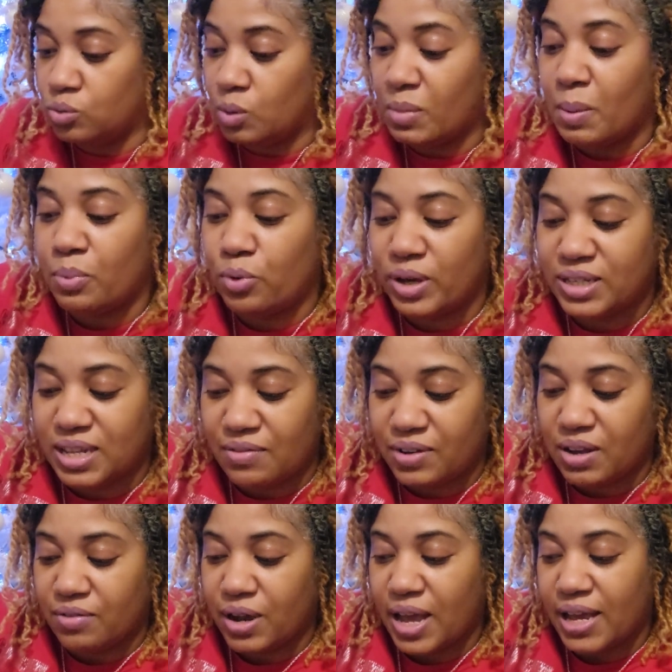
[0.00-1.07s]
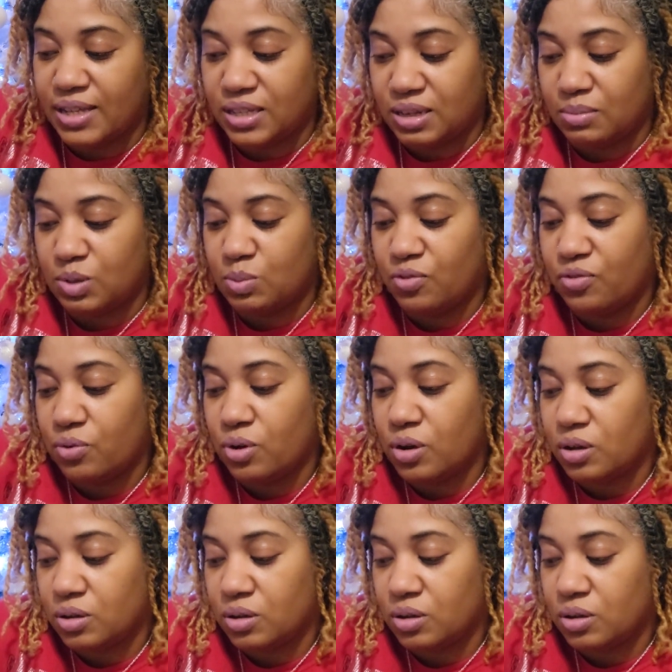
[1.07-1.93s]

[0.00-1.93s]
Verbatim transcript: Well, my boys have never had Tims before.